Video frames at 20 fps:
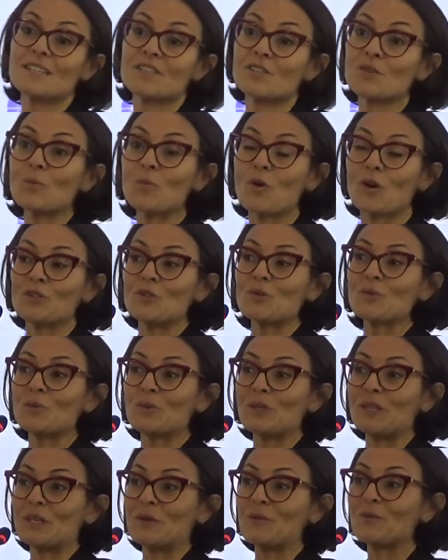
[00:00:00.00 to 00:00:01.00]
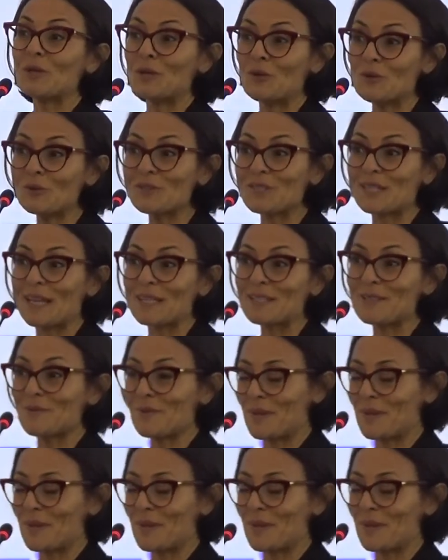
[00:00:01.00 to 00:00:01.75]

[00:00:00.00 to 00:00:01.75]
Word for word: is what we, we looked at